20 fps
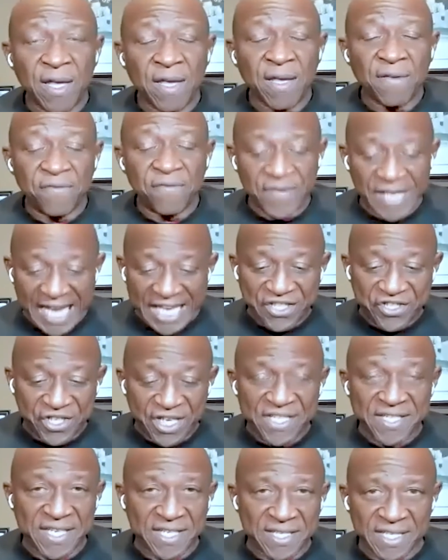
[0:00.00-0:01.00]

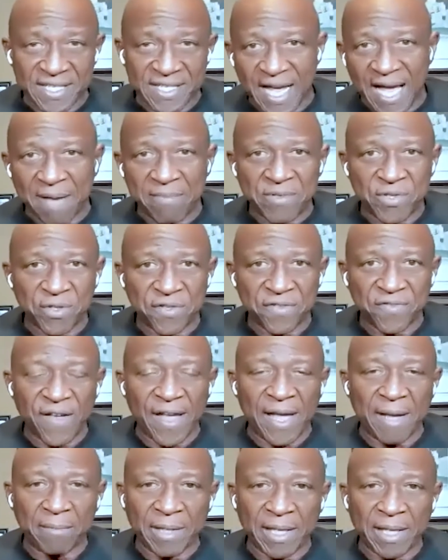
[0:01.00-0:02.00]
VHS at the time, to his
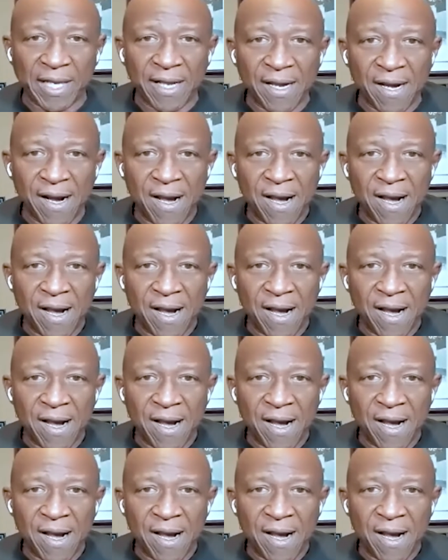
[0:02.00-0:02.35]
family.